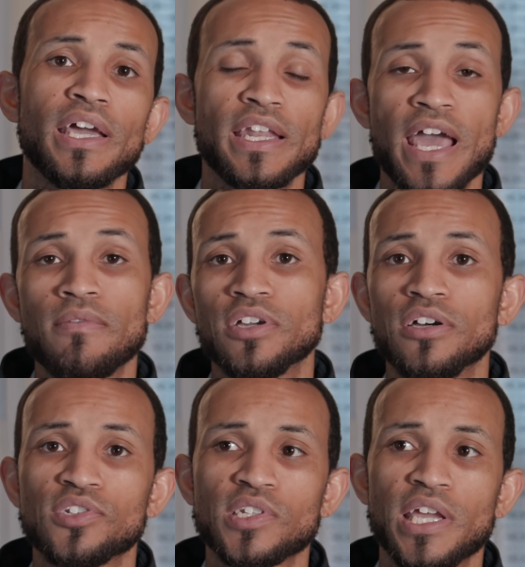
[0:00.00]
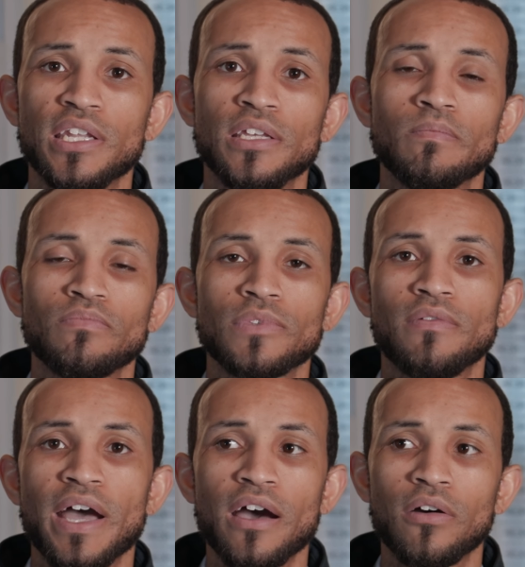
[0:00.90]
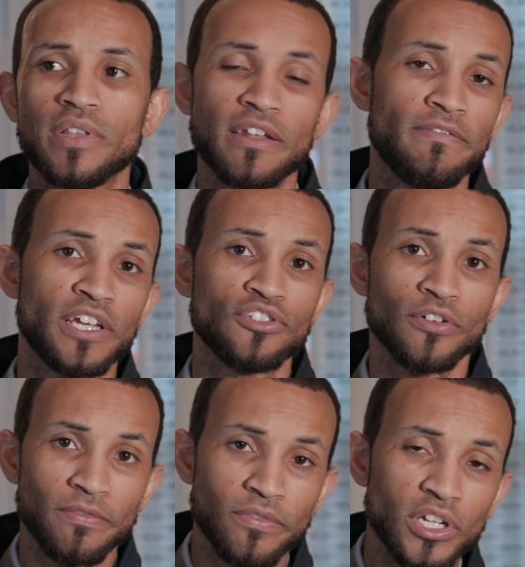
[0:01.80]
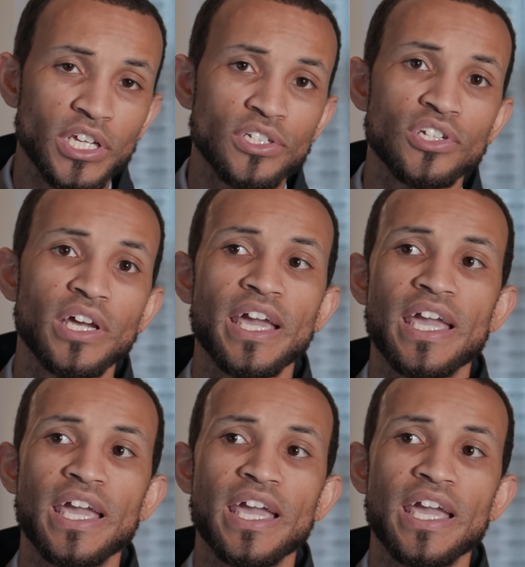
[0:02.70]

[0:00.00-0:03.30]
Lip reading: and having an understanding of how that affects your footage